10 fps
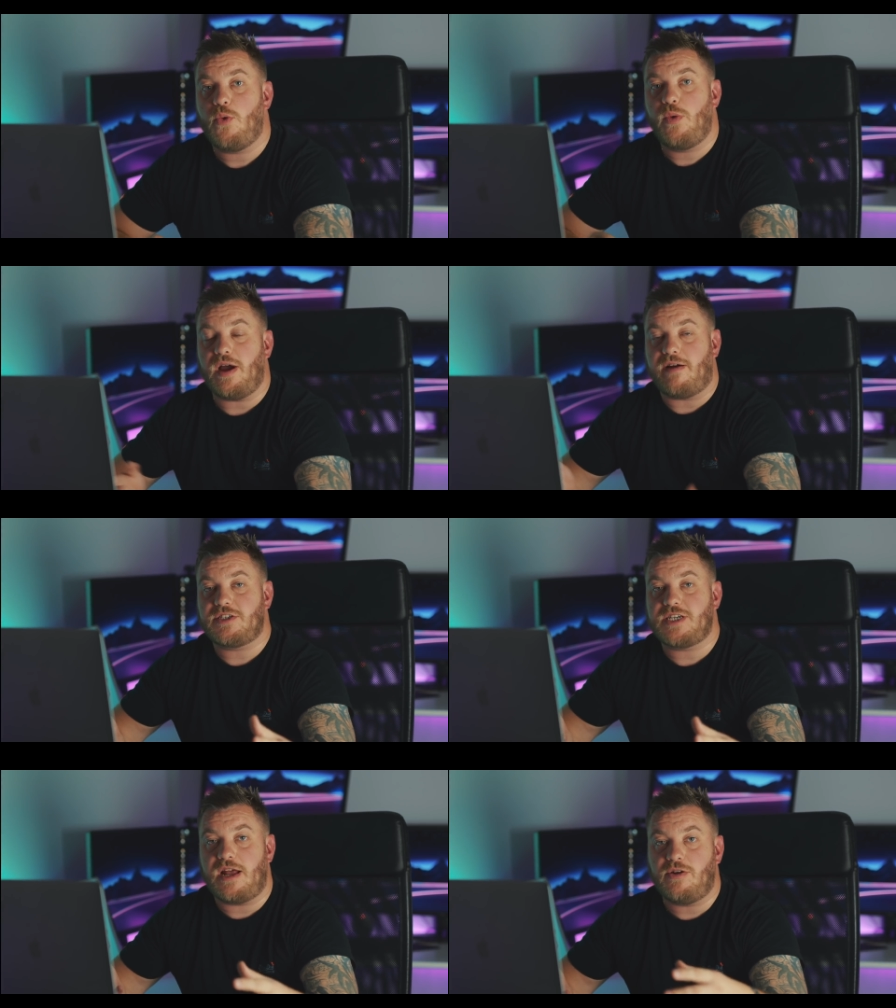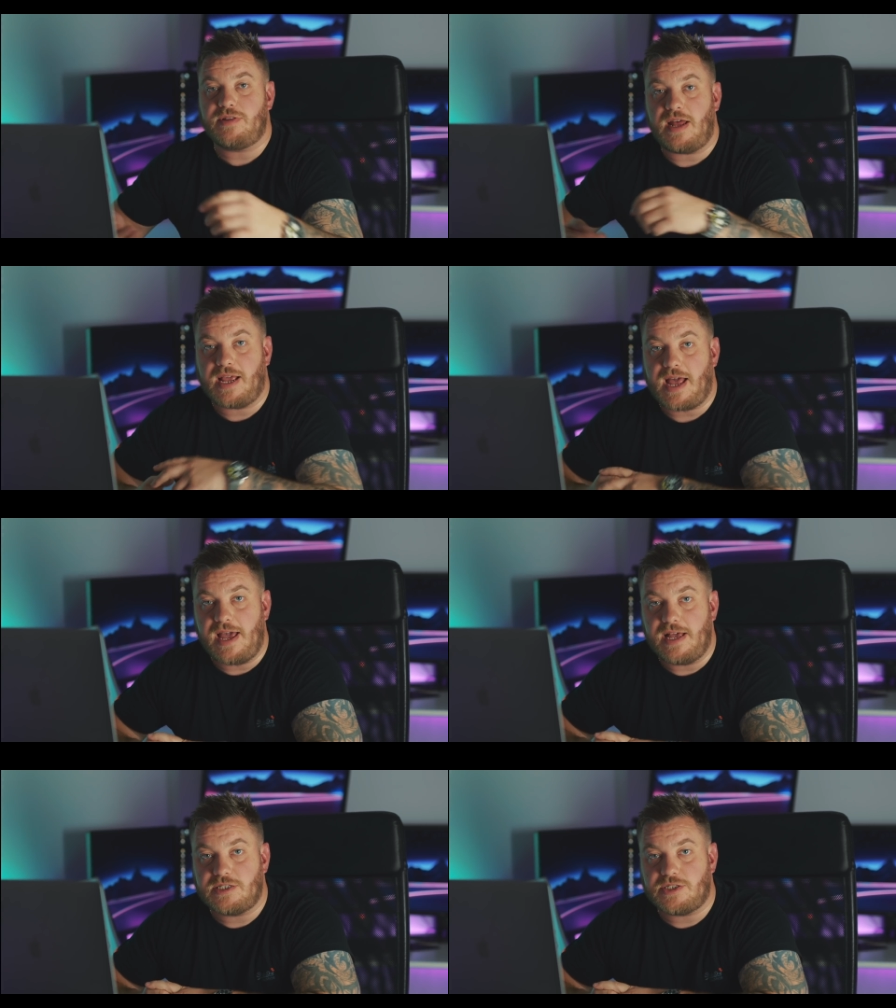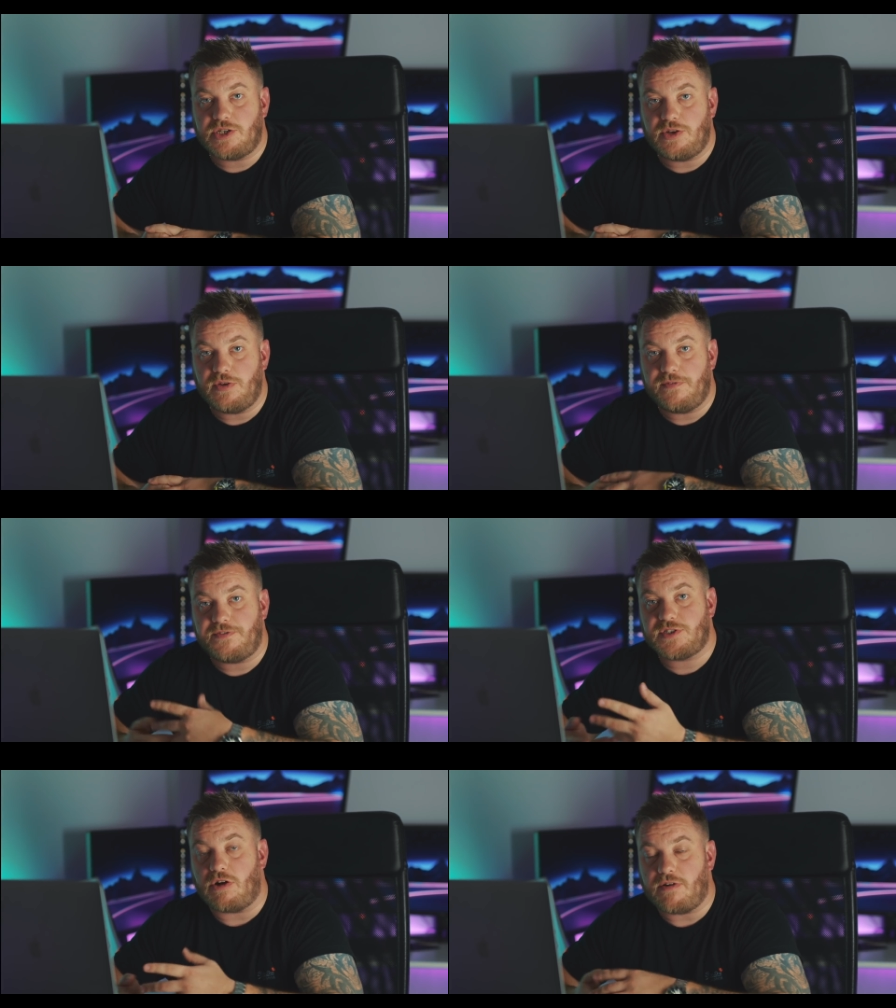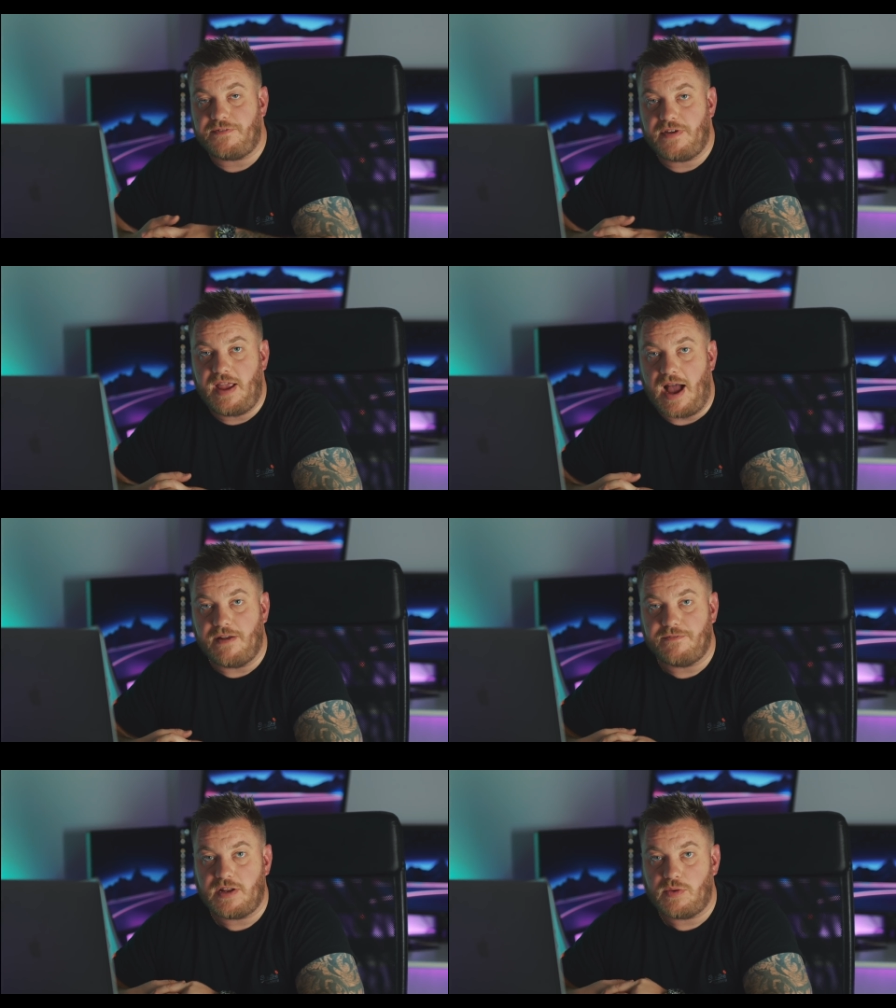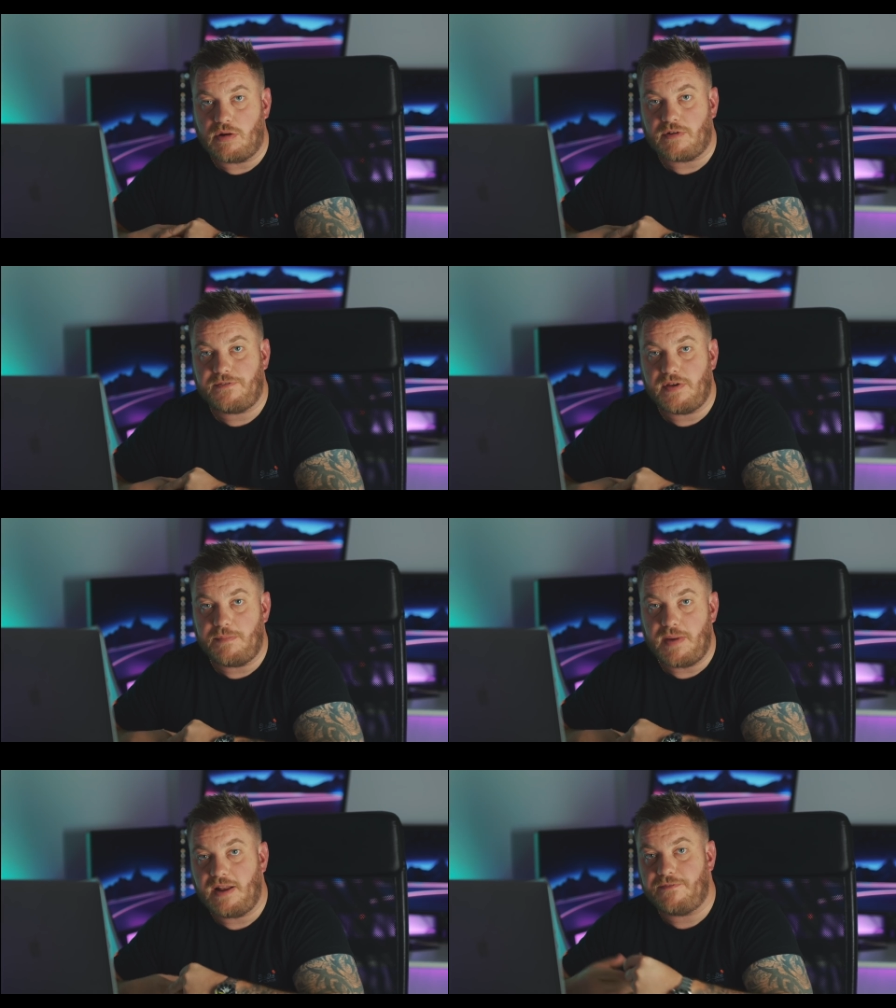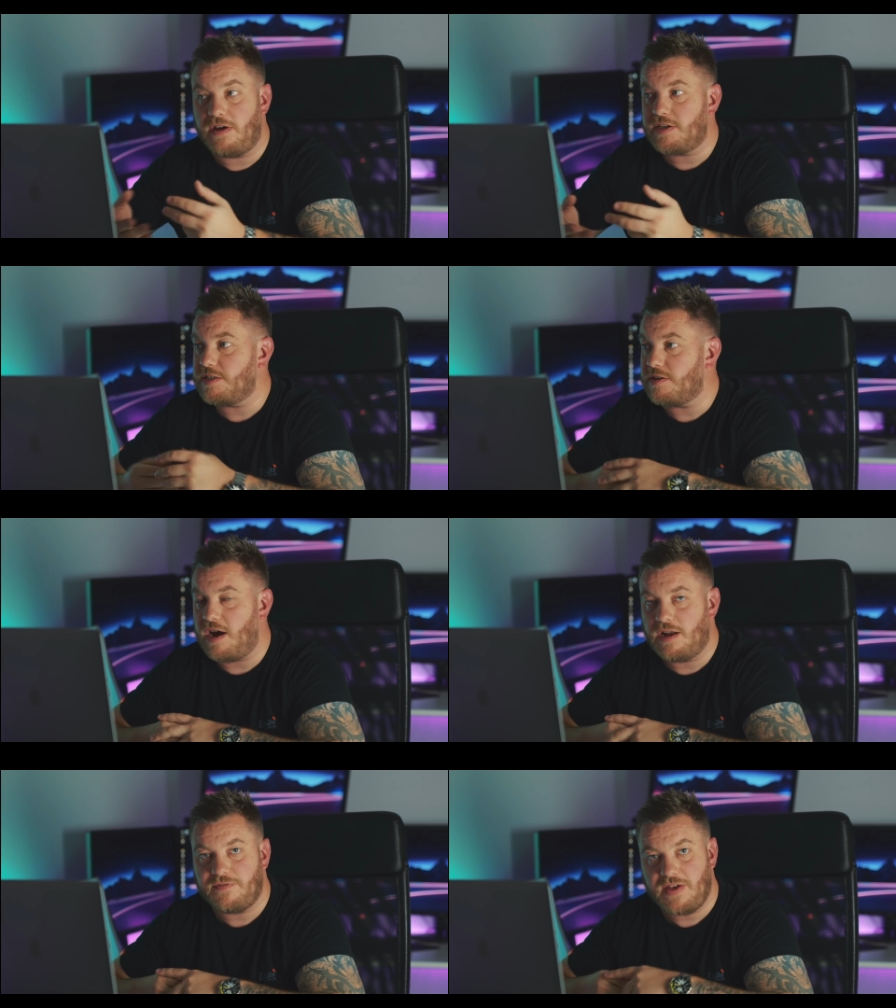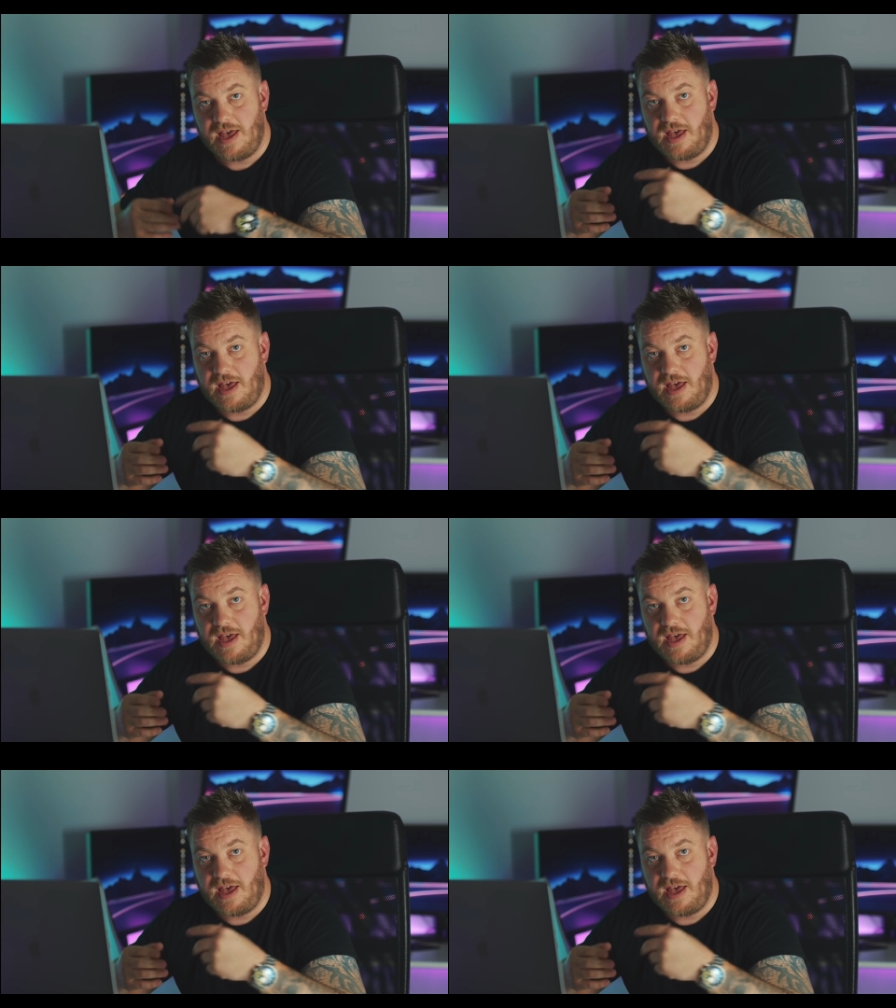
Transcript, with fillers: We are a channel dedicated to photography and videography, mainly focusing on kind of